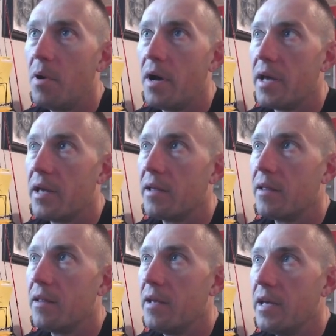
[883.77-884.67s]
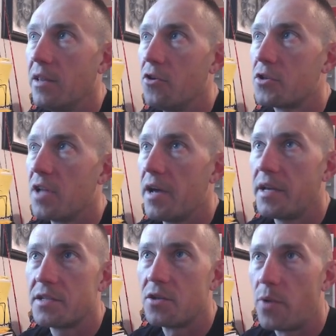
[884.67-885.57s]
But it looks
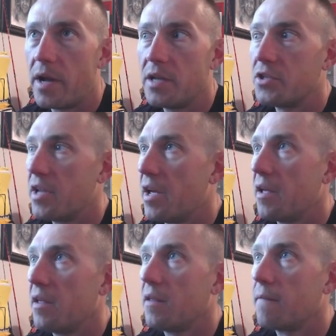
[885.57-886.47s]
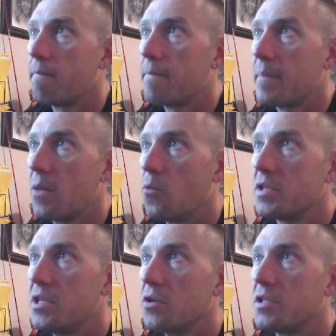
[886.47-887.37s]
like it's a range day.
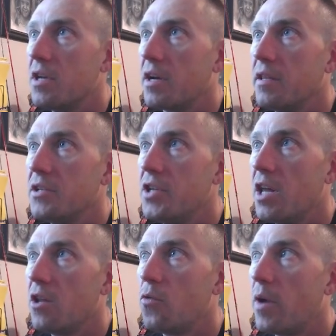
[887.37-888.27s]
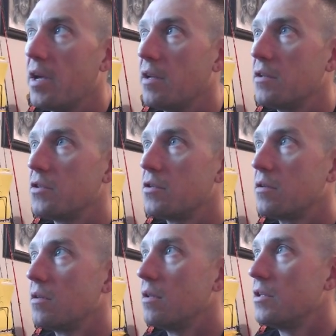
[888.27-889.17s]
We're still stuck in this yellow range,
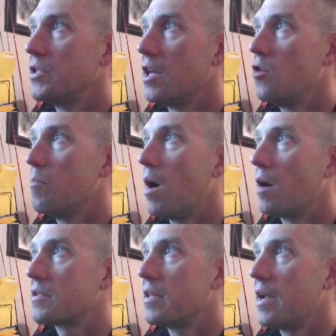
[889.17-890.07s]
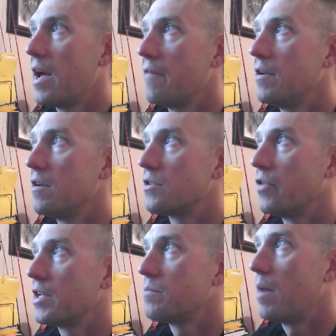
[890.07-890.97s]
this yellow box that I have here.
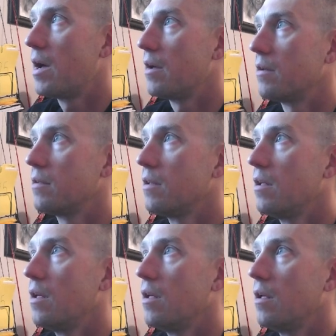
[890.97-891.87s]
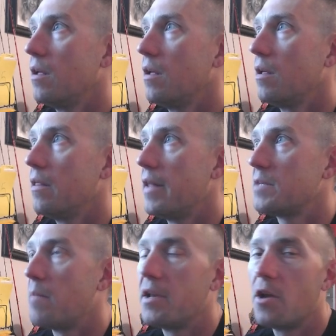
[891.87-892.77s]
So that's my
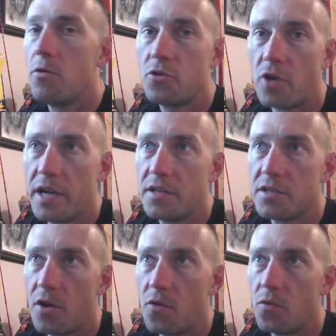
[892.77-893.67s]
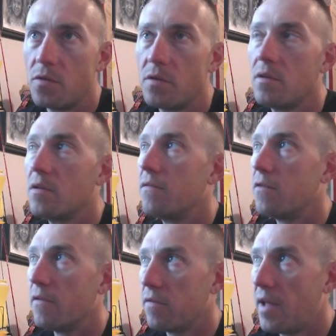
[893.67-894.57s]
no trade zone
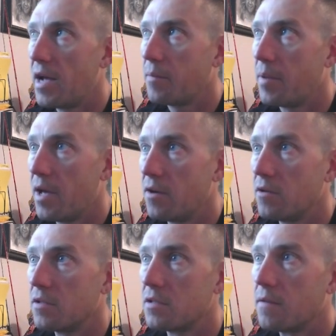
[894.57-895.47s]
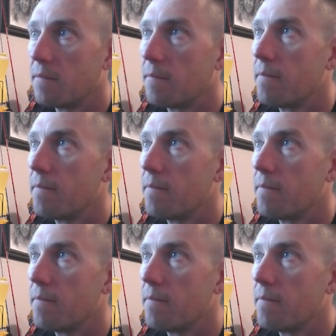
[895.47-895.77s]
for flag patterns.